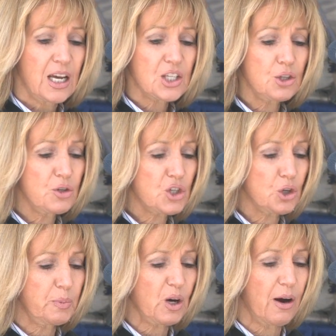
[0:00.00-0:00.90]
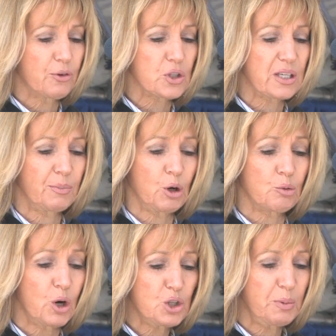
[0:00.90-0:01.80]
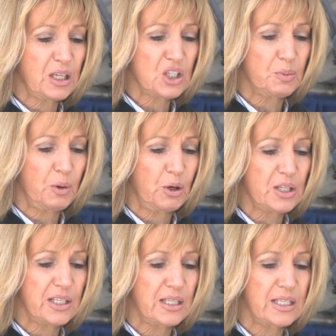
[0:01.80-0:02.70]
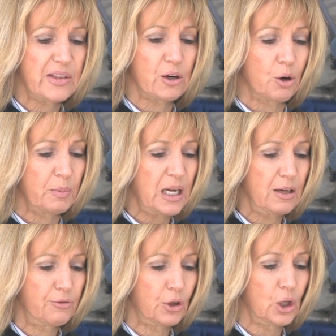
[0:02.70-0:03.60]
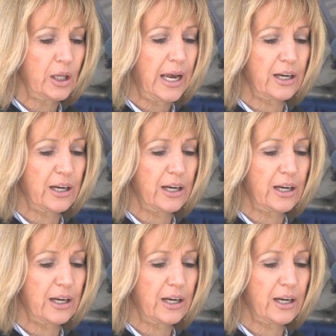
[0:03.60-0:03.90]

Students should be offered summer enrichment experiences that are meaningful